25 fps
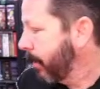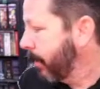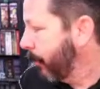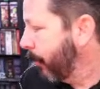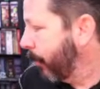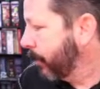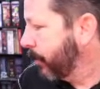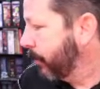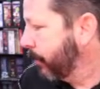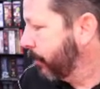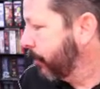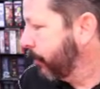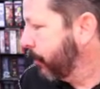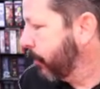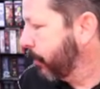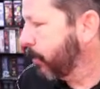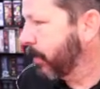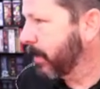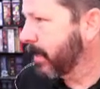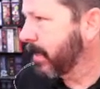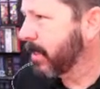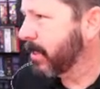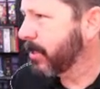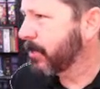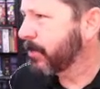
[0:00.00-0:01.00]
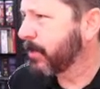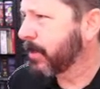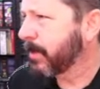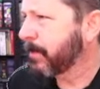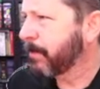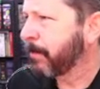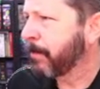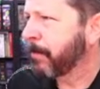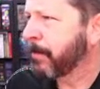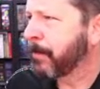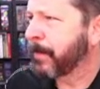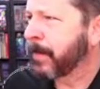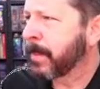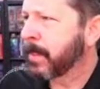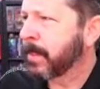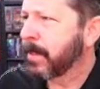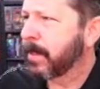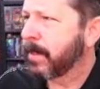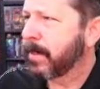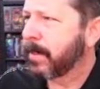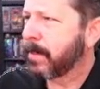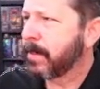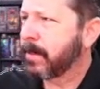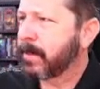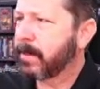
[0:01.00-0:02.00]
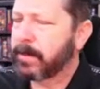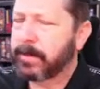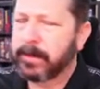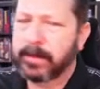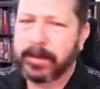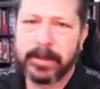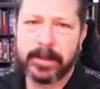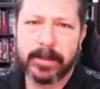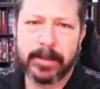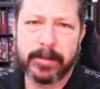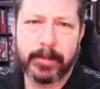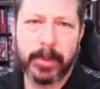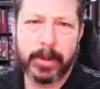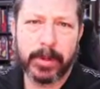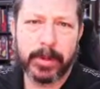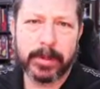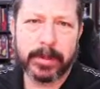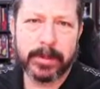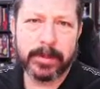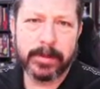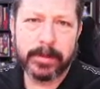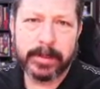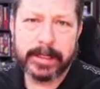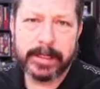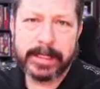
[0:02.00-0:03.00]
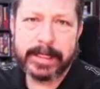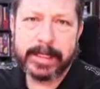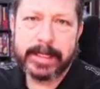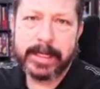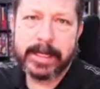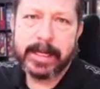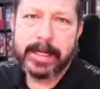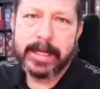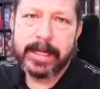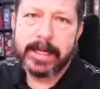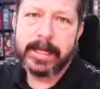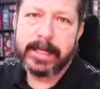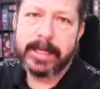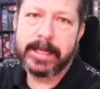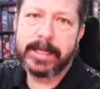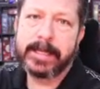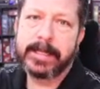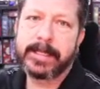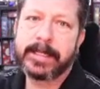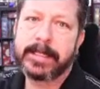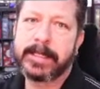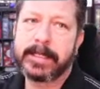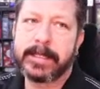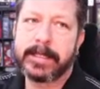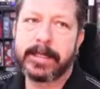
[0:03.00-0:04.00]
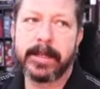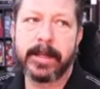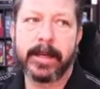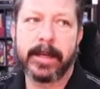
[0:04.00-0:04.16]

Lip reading: What you're doing with this one on the part cooling is